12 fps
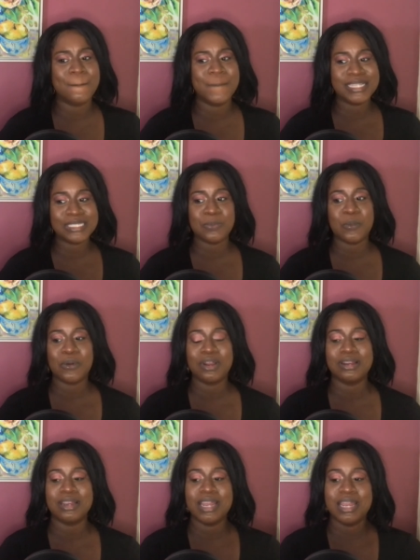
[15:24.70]
bit
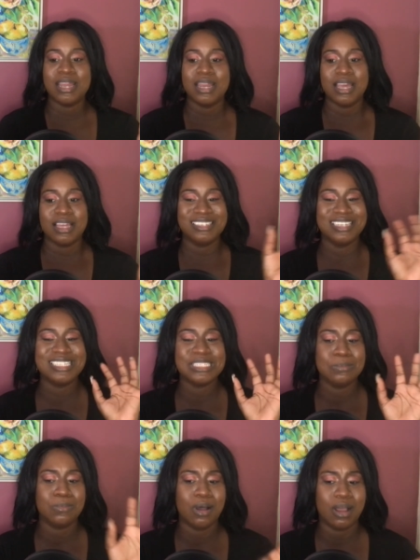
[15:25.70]
more, there's a
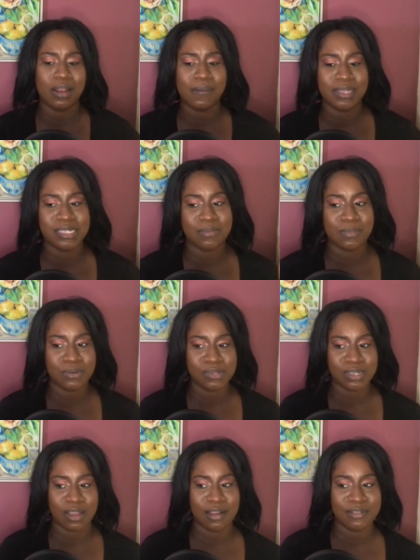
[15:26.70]
small
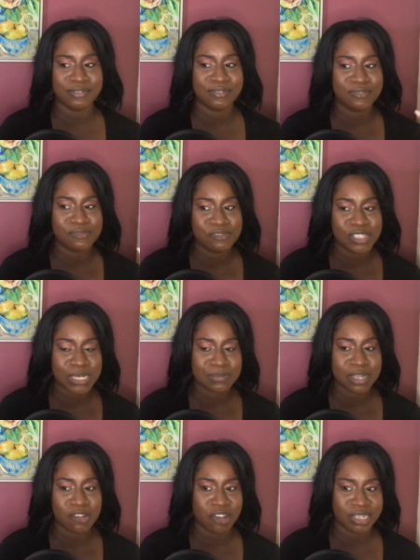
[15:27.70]
amount of tips
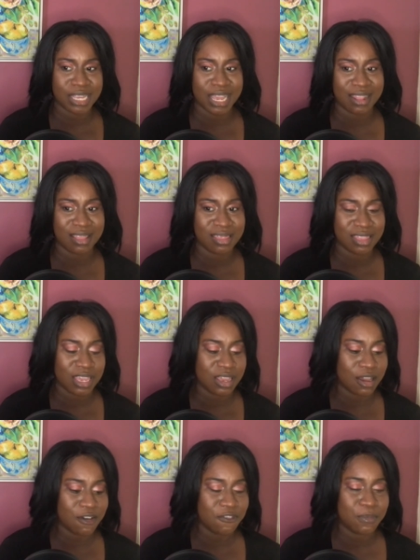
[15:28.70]
and tricks I can think
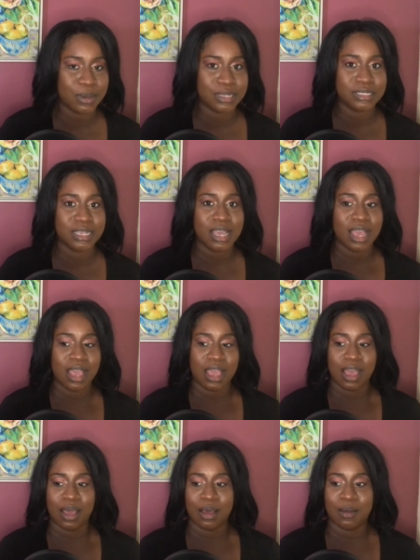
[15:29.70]
of, but
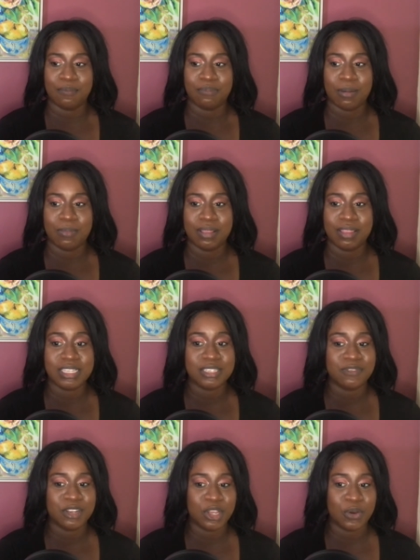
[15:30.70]
probably this
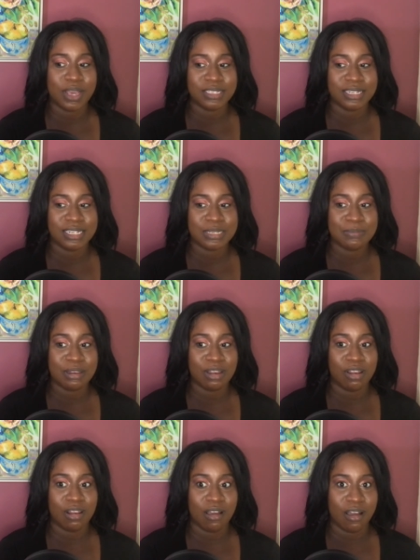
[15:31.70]
video is a little bit
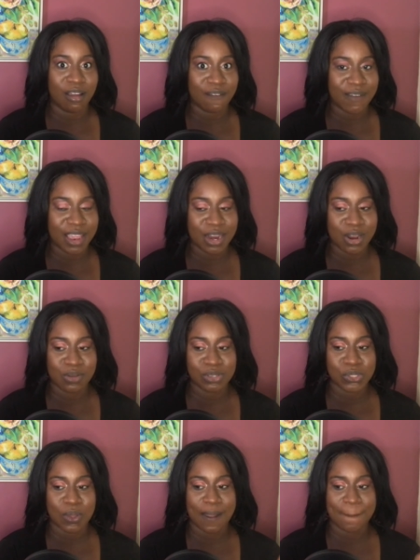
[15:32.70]
long right now,
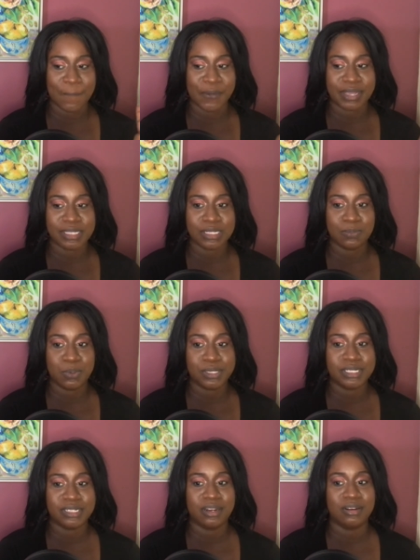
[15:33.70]
so I'm going to put
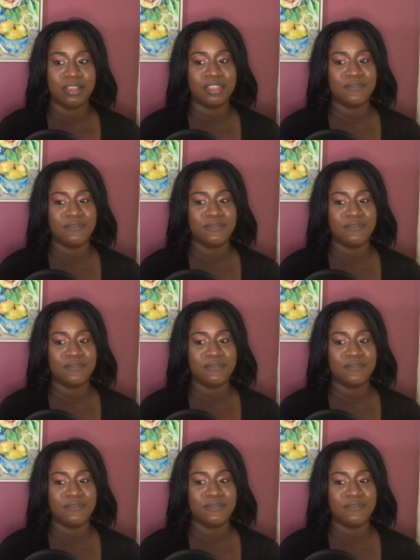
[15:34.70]
it in another